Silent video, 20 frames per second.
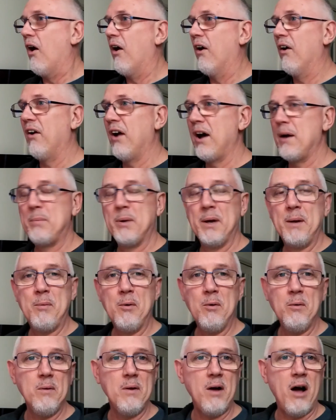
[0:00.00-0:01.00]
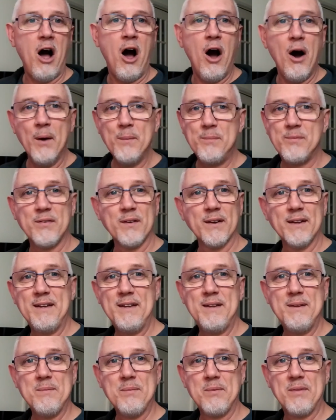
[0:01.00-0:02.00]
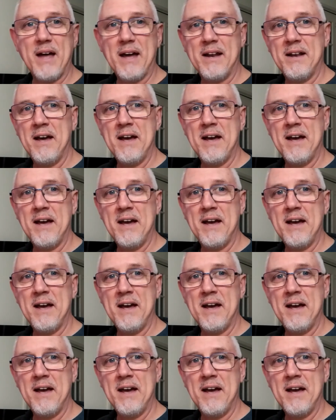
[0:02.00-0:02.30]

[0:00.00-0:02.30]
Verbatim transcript: All right, people, hopefully that